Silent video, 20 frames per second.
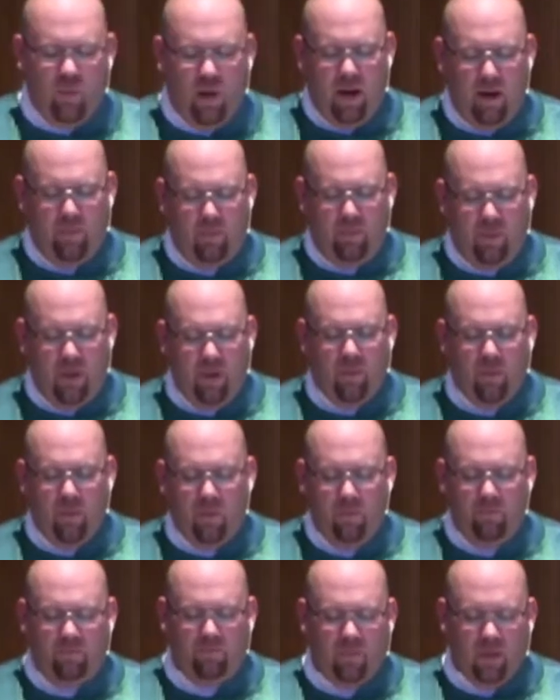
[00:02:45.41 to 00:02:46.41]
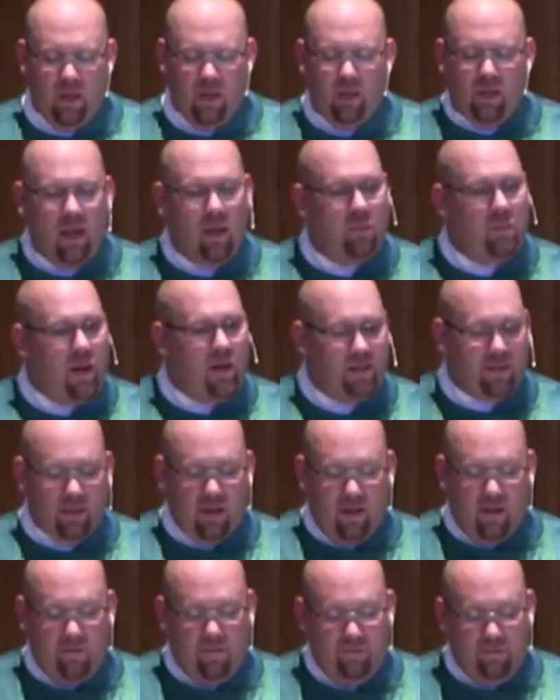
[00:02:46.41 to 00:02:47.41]
people, like
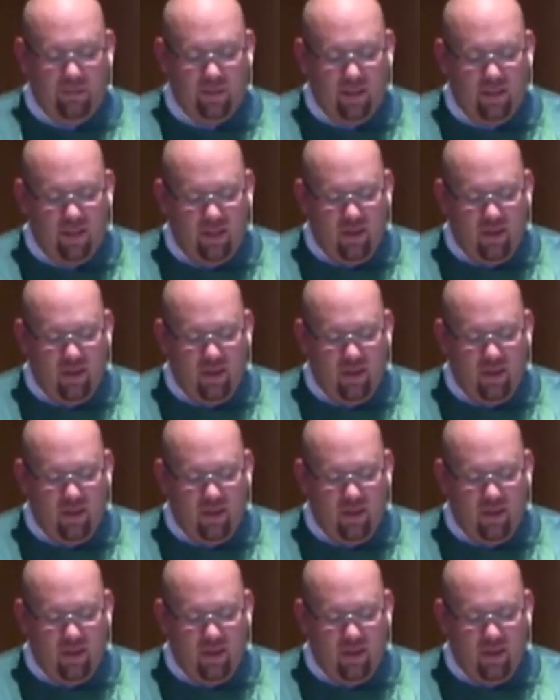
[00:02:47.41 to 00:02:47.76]
myself,